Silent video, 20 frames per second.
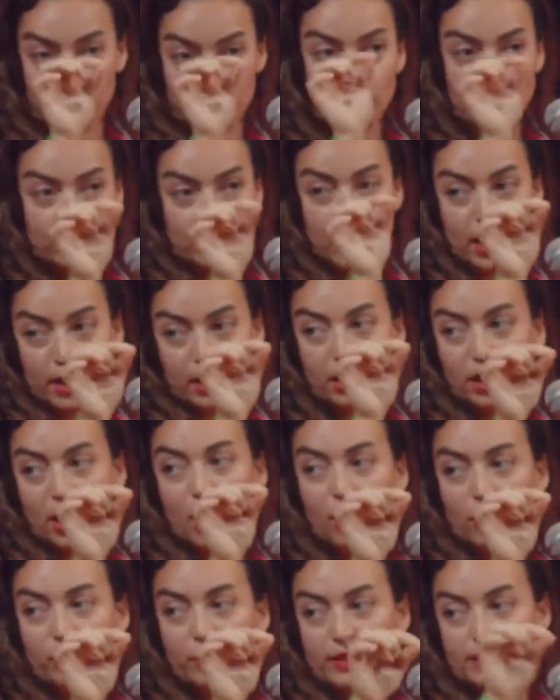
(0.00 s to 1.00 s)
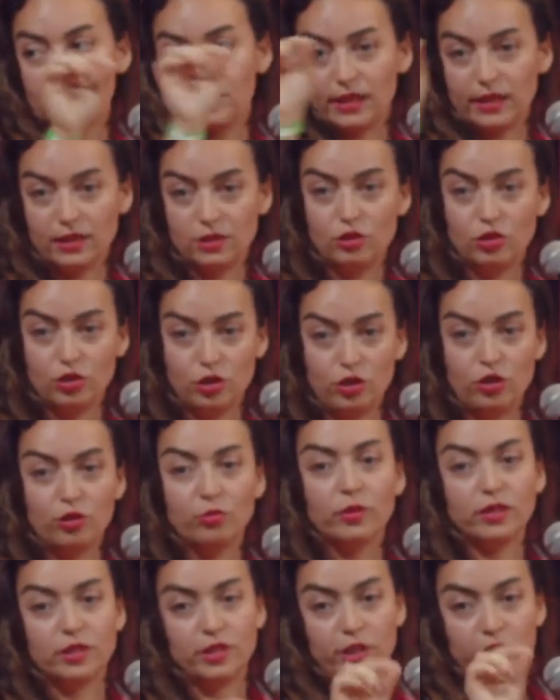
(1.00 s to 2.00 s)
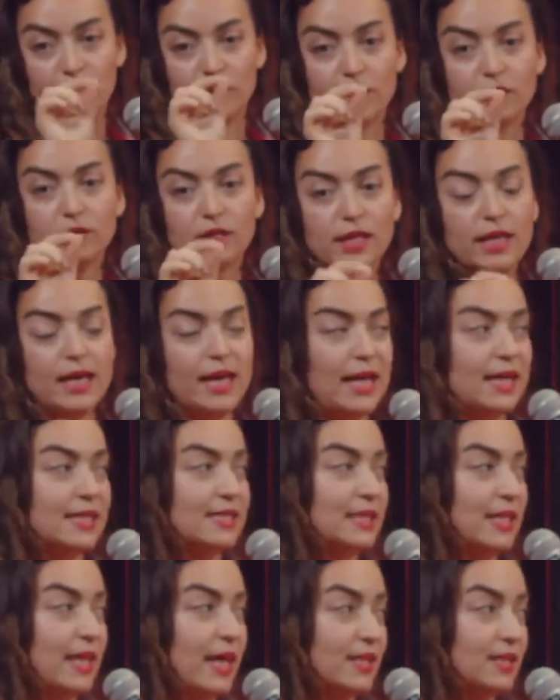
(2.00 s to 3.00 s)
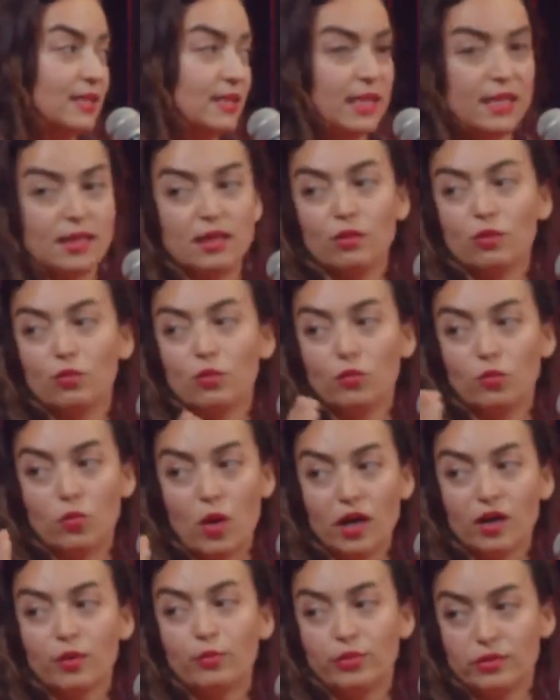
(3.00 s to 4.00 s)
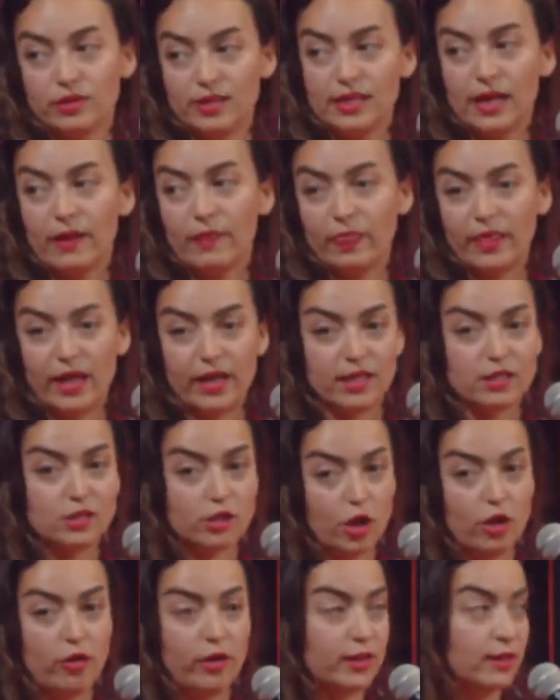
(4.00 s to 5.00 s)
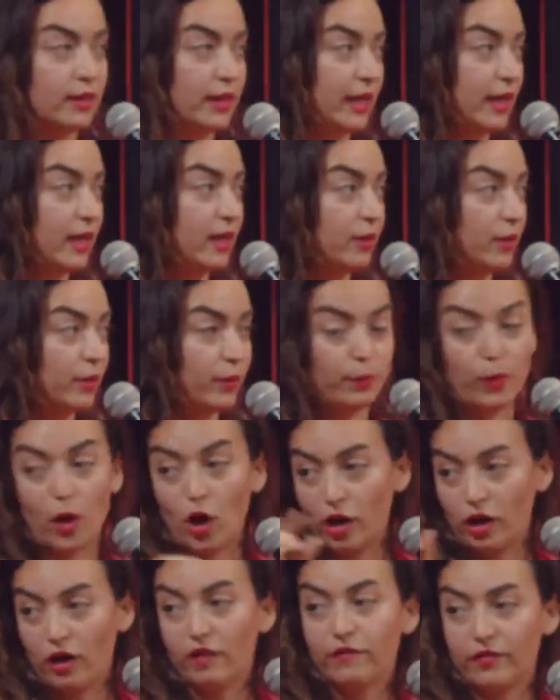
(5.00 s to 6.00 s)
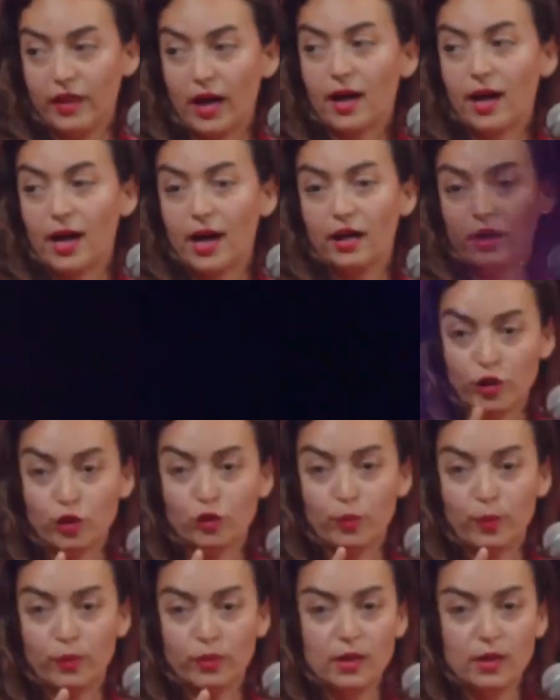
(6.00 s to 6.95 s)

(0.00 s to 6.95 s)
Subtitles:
done garments into new material, it's less than 1% that is currently part of that kind of loop.